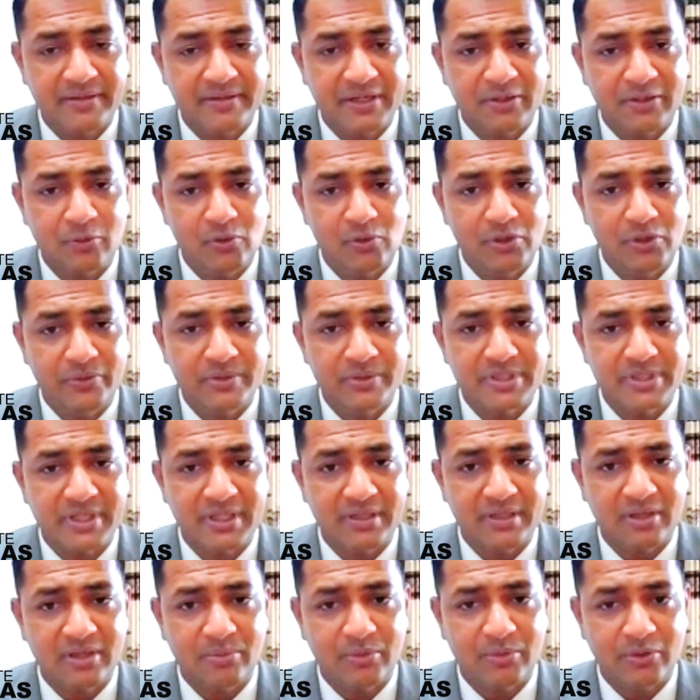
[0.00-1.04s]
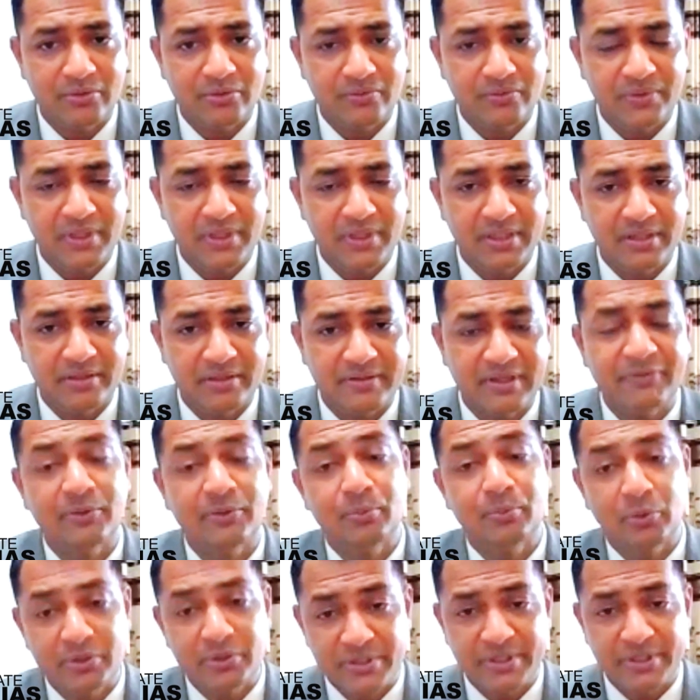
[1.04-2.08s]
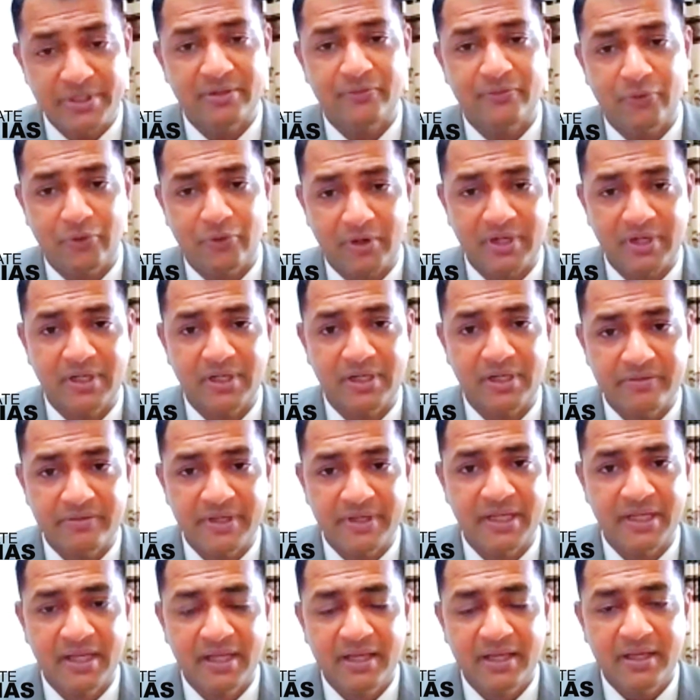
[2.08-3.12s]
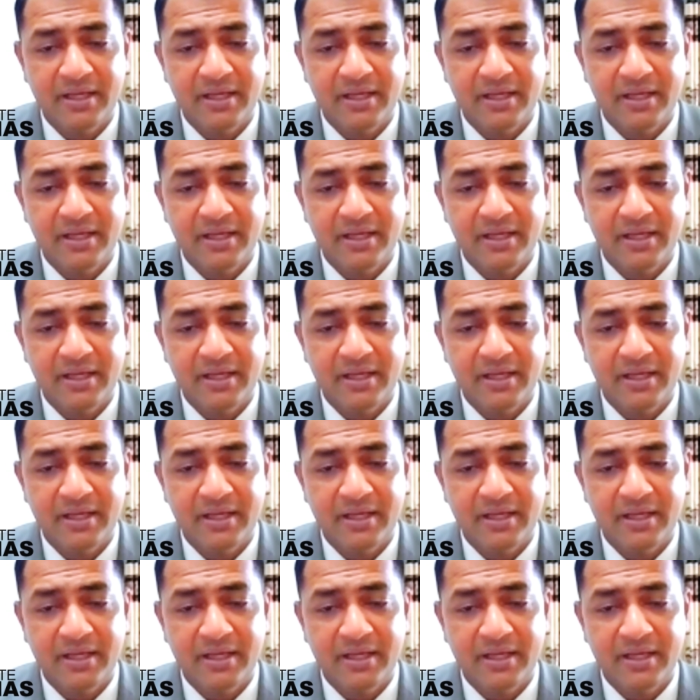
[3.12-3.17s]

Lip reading: as I told you, JNK, about 3 years, I was posted in a foreign country